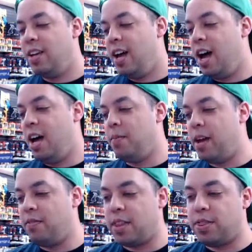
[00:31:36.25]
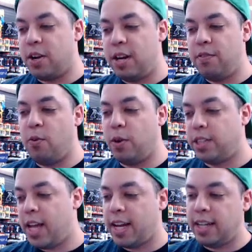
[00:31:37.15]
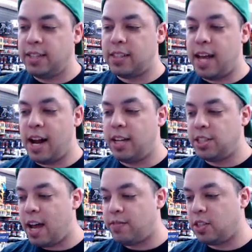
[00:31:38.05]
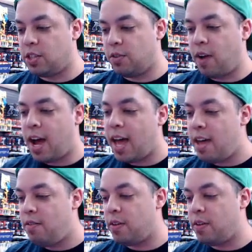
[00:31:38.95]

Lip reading: I've got 34 seconds that I just have to survive